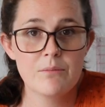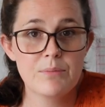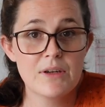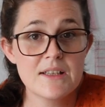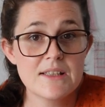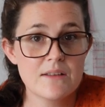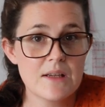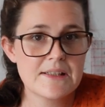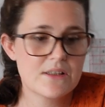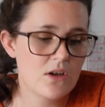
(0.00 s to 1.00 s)
But it
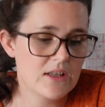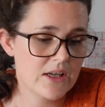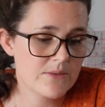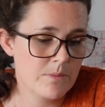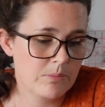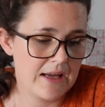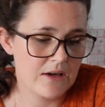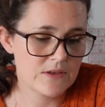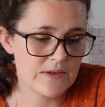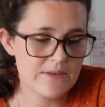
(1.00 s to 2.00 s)
sort of gives me
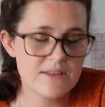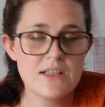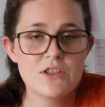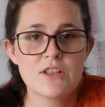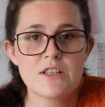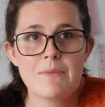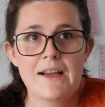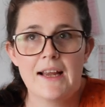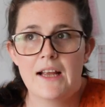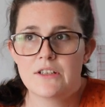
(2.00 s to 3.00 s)
blouse vibes. T-shirts in my
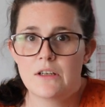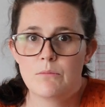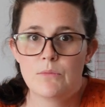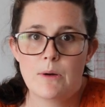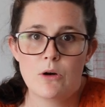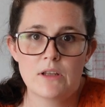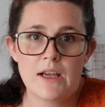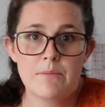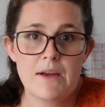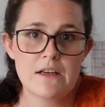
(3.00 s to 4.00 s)
head are more
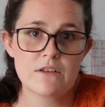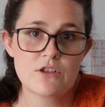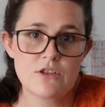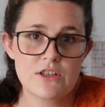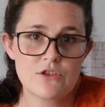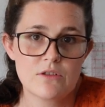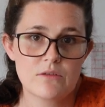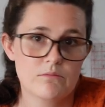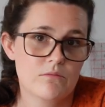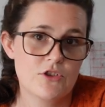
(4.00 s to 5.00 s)
like made out of stretched
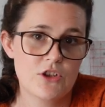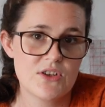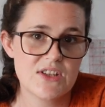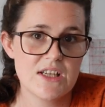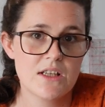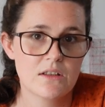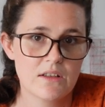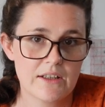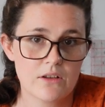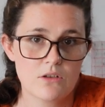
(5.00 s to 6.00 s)
jersey,
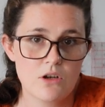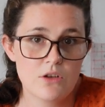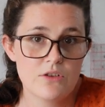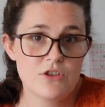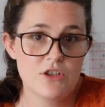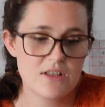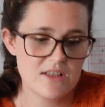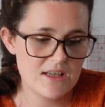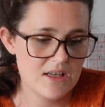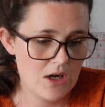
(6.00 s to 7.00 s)
like a cotton
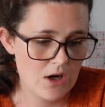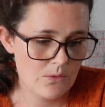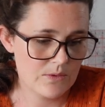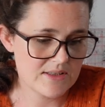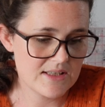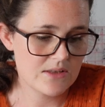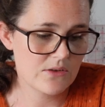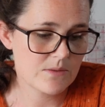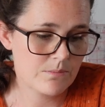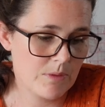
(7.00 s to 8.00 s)
jersey. Whereas this
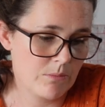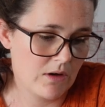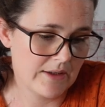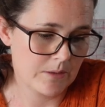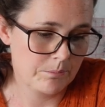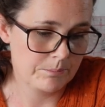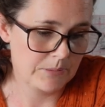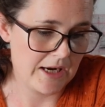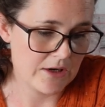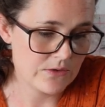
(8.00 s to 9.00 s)
looks a bit more like a
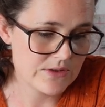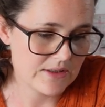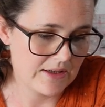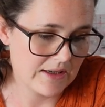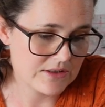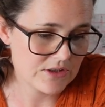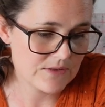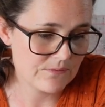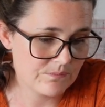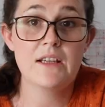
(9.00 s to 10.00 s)
blouse, and it
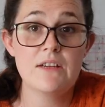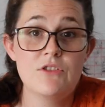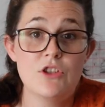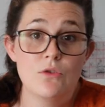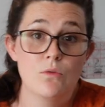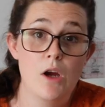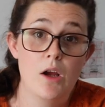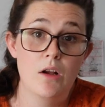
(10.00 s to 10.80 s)
just gives you